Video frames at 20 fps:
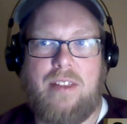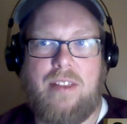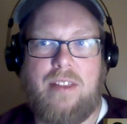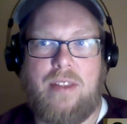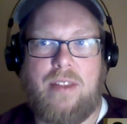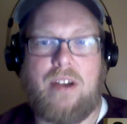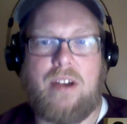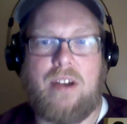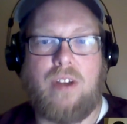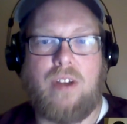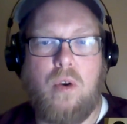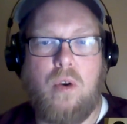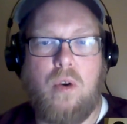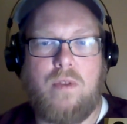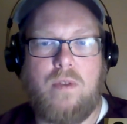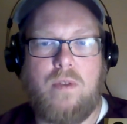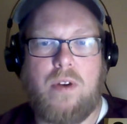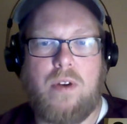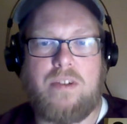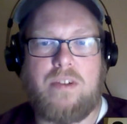their
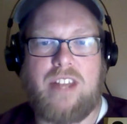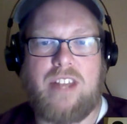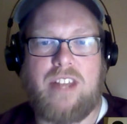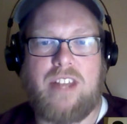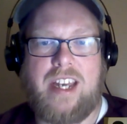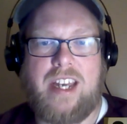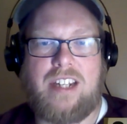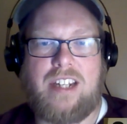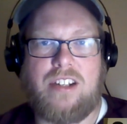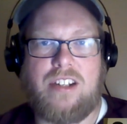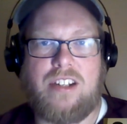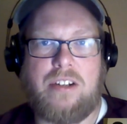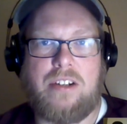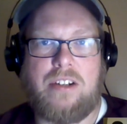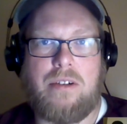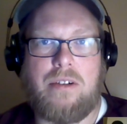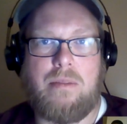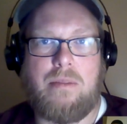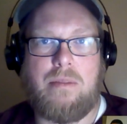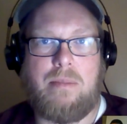local folks like
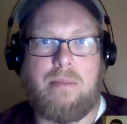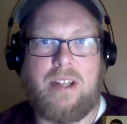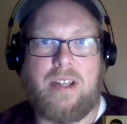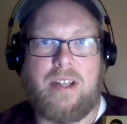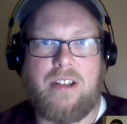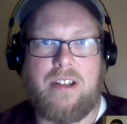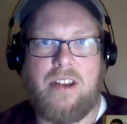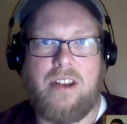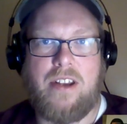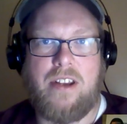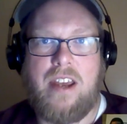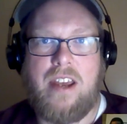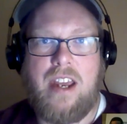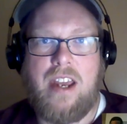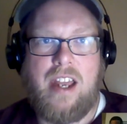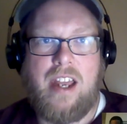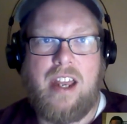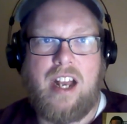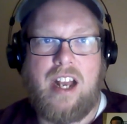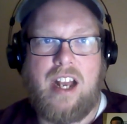to build
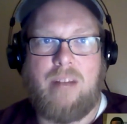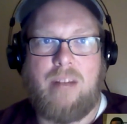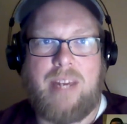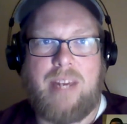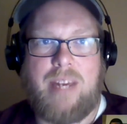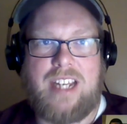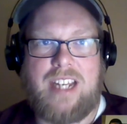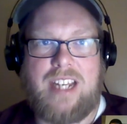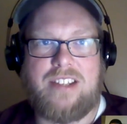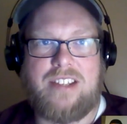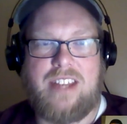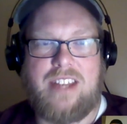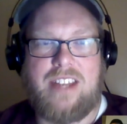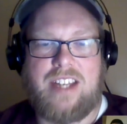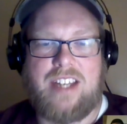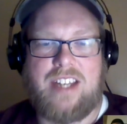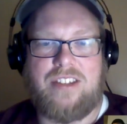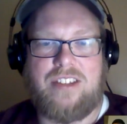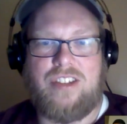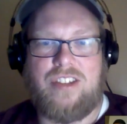a base
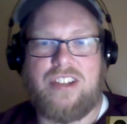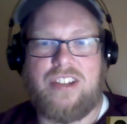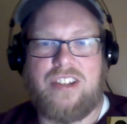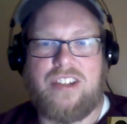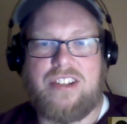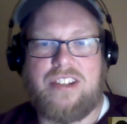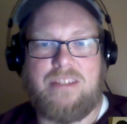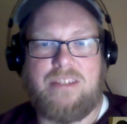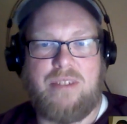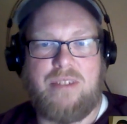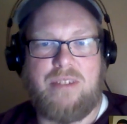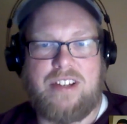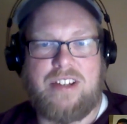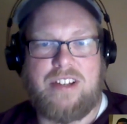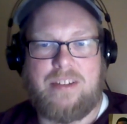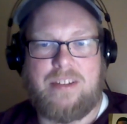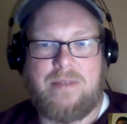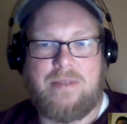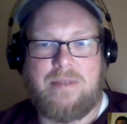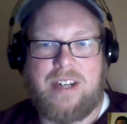that's just as
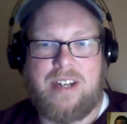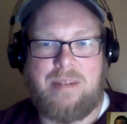impressive.